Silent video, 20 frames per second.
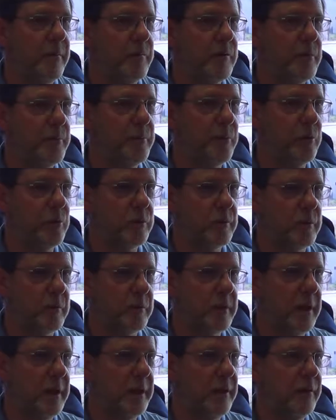sport
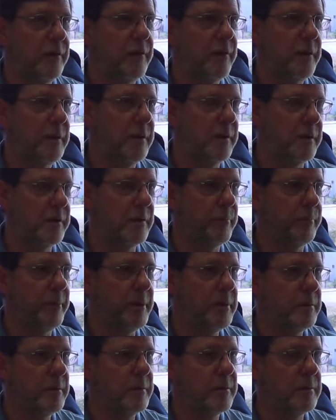containing 3
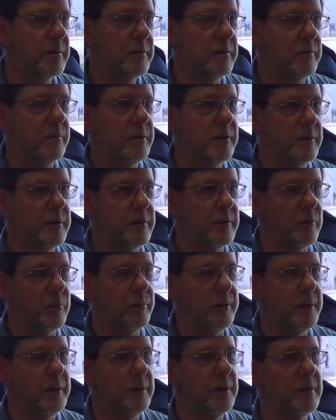disciplines, which is
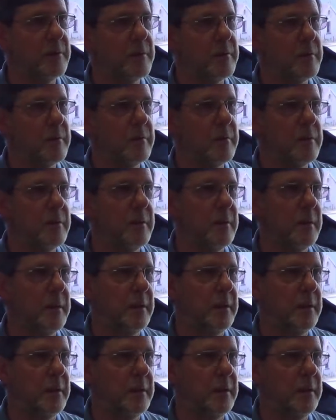obedience,